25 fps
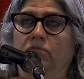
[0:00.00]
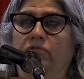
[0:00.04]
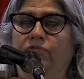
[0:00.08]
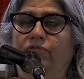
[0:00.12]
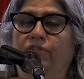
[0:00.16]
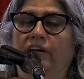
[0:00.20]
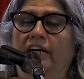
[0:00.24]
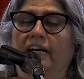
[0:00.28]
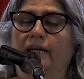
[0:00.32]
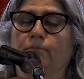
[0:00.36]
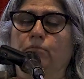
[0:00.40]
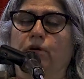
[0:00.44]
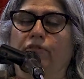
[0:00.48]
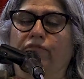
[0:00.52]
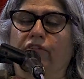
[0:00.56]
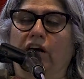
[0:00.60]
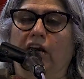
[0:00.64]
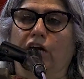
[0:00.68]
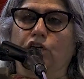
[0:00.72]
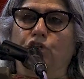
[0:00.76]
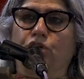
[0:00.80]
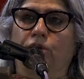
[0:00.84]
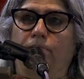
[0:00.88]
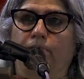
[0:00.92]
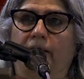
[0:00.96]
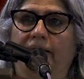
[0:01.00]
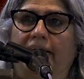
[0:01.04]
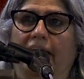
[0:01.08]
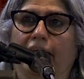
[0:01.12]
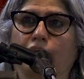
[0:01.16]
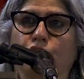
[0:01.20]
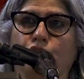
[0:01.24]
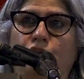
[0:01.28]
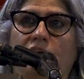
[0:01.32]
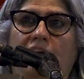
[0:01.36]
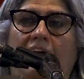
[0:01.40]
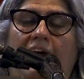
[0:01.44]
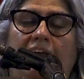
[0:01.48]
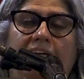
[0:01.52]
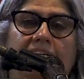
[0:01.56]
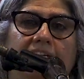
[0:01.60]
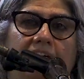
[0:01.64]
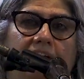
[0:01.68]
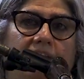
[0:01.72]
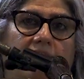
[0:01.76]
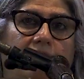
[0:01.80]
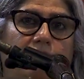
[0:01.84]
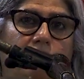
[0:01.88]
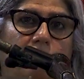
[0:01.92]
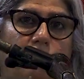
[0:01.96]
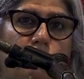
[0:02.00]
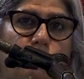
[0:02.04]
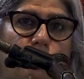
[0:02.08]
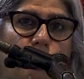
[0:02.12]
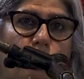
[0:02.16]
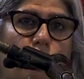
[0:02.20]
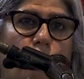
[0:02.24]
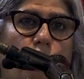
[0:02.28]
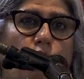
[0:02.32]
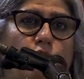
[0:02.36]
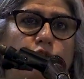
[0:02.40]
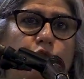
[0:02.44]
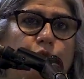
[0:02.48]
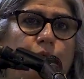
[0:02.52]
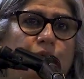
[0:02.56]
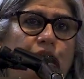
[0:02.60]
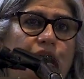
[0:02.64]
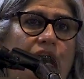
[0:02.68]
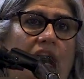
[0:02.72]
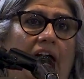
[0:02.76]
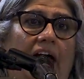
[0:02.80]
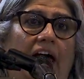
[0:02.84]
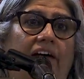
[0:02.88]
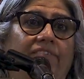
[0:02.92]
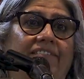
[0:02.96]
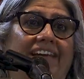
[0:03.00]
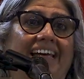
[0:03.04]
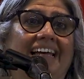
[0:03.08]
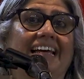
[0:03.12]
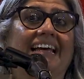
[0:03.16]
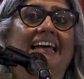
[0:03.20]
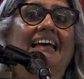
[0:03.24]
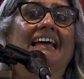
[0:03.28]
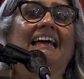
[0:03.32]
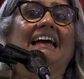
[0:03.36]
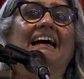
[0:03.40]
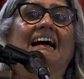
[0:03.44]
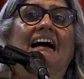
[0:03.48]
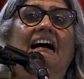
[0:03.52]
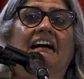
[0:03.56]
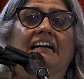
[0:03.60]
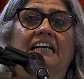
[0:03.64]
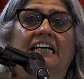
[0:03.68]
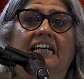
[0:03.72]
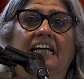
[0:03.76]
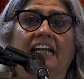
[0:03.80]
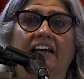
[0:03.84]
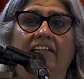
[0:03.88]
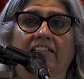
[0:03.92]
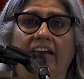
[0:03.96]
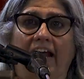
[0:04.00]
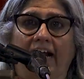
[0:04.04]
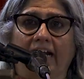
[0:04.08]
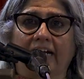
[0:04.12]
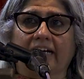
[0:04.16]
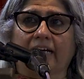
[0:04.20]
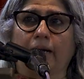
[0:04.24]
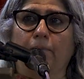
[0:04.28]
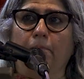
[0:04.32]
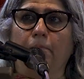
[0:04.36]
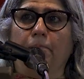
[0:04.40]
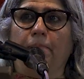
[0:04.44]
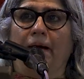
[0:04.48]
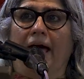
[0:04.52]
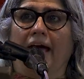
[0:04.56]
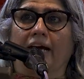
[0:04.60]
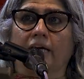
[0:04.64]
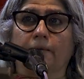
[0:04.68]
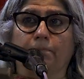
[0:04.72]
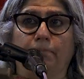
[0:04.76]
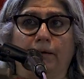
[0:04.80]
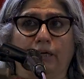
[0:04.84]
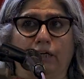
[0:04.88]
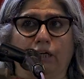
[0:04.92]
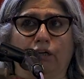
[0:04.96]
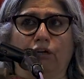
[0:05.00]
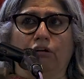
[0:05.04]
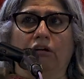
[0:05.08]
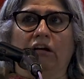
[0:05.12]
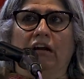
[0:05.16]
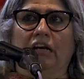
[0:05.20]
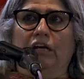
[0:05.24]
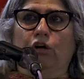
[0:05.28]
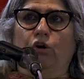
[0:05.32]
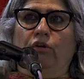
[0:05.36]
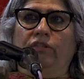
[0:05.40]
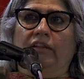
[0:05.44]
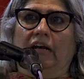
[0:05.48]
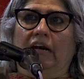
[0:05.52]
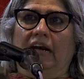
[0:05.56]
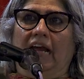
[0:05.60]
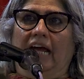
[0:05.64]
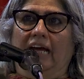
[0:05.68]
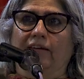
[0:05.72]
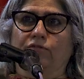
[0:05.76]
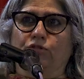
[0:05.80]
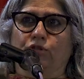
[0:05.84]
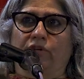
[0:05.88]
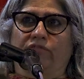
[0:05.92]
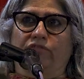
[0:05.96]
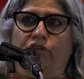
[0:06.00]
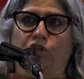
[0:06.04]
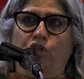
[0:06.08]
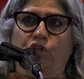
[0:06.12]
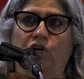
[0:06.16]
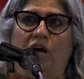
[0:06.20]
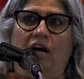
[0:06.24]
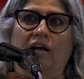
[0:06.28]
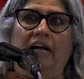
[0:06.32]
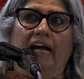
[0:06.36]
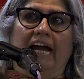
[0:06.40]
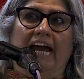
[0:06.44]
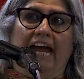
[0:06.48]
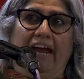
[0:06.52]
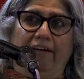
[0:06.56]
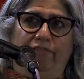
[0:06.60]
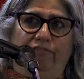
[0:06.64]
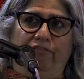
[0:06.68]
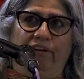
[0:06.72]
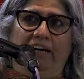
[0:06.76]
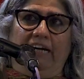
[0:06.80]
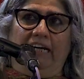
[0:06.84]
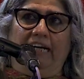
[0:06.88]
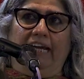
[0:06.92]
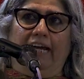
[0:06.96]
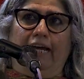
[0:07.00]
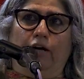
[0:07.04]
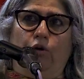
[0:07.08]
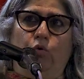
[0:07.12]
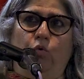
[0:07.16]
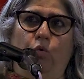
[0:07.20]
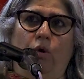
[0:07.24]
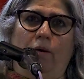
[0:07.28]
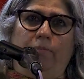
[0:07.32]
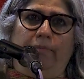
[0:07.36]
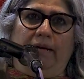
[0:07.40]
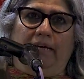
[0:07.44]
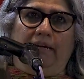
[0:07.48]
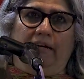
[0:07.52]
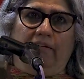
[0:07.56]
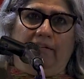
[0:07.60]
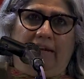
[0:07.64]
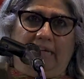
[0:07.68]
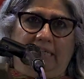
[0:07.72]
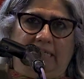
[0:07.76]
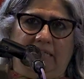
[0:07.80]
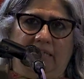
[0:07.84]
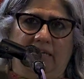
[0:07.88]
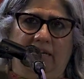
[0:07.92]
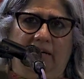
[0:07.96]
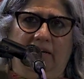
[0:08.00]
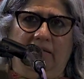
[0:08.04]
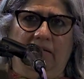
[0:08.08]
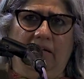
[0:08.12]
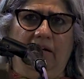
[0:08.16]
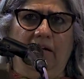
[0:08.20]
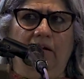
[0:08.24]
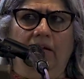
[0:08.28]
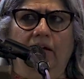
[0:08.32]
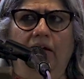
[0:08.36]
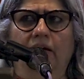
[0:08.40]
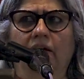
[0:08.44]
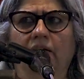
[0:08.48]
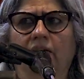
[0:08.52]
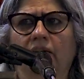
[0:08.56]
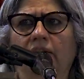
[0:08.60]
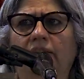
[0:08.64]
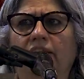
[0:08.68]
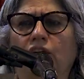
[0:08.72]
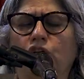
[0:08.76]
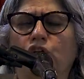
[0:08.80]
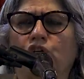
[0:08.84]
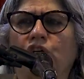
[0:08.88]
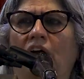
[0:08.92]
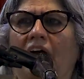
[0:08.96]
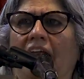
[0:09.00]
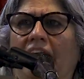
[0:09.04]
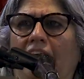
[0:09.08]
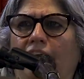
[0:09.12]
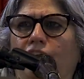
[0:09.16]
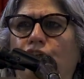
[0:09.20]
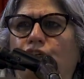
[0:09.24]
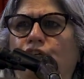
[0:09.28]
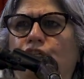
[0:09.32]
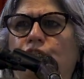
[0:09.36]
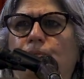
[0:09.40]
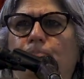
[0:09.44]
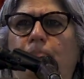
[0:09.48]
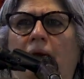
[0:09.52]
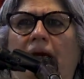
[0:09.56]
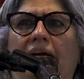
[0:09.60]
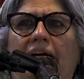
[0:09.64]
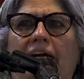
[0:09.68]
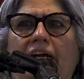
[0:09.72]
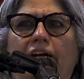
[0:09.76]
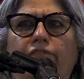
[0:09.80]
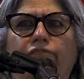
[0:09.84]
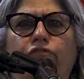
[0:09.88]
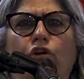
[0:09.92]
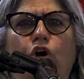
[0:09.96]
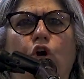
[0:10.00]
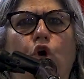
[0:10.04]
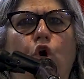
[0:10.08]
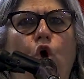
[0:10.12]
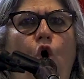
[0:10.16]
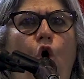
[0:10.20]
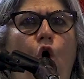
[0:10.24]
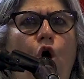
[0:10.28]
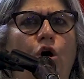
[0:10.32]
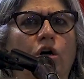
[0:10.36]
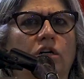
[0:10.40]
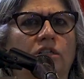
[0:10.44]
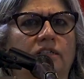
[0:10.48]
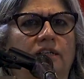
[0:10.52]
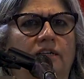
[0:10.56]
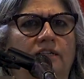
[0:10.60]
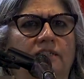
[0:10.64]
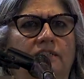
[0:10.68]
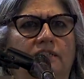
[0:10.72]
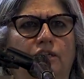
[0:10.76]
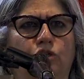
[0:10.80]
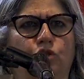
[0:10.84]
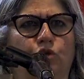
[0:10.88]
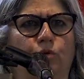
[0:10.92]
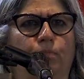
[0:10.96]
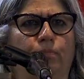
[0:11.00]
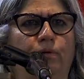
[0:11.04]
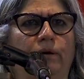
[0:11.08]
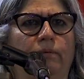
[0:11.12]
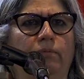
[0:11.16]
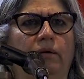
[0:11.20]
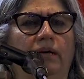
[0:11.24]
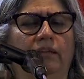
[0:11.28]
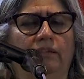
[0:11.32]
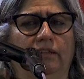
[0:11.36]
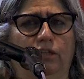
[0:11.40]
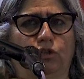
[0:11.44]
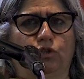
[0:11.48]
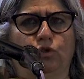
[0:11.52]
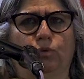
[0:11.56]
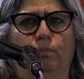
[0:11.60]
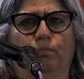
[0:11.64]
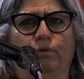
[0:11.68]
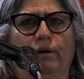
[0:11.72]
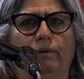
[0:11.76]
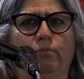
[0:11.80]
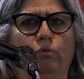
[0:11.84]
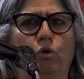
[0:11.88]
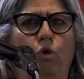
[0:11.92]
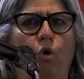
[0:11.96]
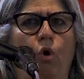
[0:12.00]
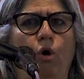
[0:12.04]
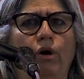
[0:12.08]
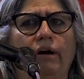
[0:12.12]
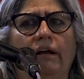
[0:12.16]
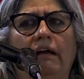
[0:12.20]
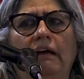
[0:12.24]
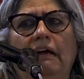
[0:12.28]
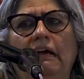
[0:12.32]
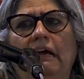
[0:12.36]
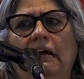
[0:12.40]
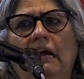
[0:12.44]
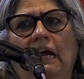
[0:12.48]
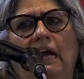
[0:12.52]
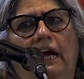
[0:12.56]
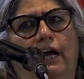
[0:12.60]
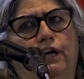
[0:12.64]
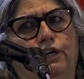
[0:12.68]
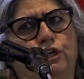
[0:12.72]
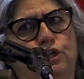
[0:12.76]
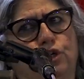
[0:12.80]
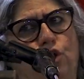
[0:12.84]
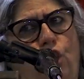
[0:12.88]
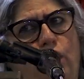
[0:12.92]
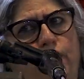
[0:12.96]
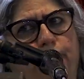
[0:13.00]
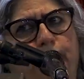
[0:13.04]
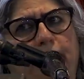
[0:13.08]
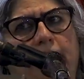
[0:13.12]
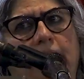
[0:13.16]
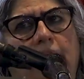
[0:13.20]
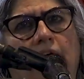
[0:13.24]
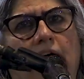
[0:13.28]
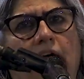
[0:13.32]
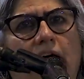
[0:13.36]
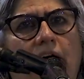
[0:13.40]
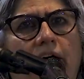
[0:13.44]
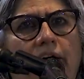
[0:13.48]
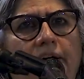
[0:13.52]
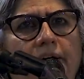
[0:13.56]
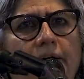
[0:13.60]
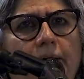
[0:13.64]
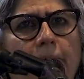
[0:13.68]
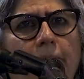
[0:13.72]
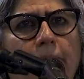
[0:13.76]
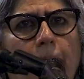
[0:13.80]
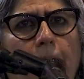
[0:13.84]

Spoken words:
freedom of religion, but actually anti-conversion laws, which are having a direct impact, particularly on the lives of the young every day who are being arrested. The challenge is pending for long since in the Supreme Court. It's not been heard.